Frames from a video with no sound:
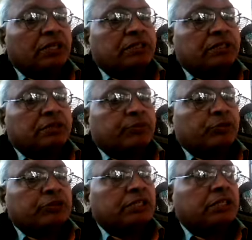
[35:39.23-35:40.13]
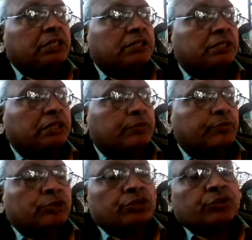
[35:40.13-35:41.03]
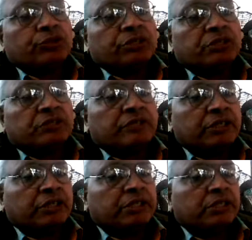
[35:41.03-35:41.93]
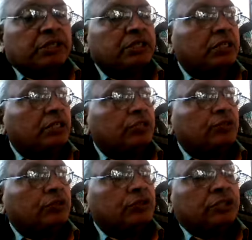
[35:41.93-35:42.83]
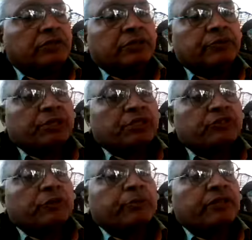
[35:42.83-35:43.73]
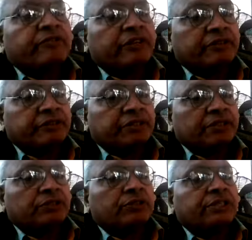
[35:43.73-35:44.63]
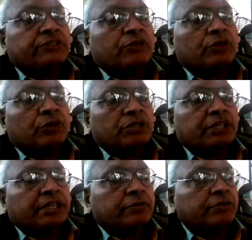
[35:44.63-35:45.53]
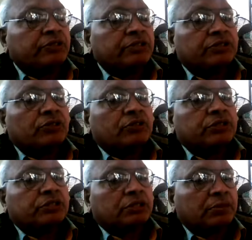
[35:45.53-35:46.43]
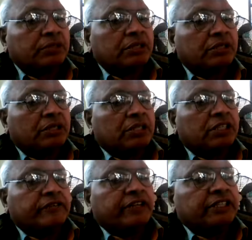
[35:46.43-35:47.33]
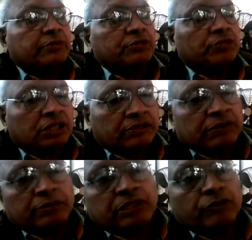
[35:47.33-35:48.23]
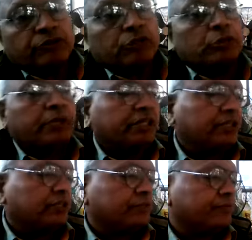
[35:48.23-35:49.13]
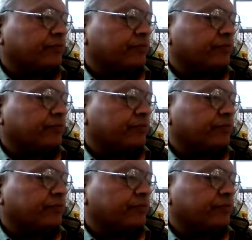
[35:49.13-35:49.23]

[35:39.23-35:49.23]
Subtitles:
say project duration is 1 year and your delivery period is 1.5 years. So that's called long lead item. This causes trouble. If item is not available, how shall you manage?